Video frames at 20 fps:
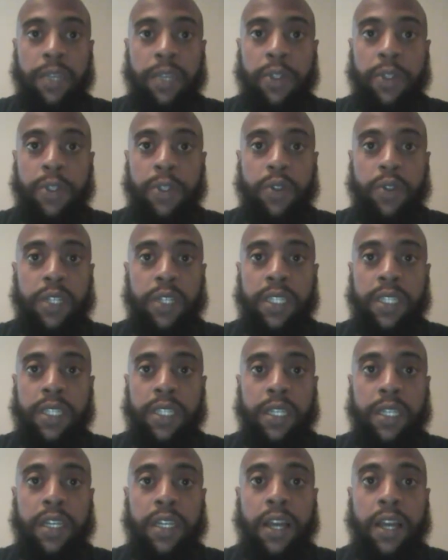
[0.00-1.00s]
I'm sure
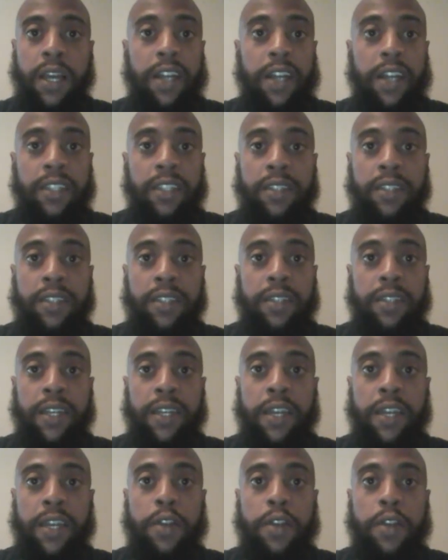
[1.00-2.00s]
He constantly
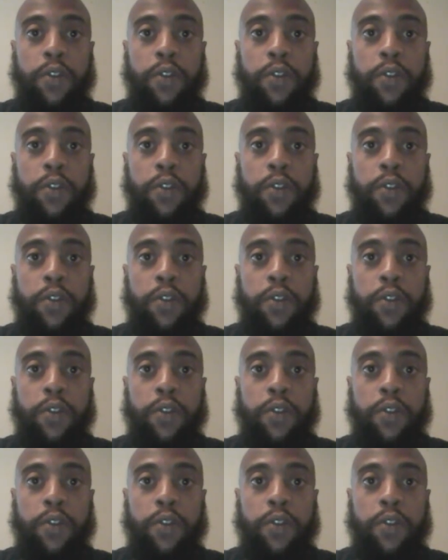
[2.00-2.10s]
said,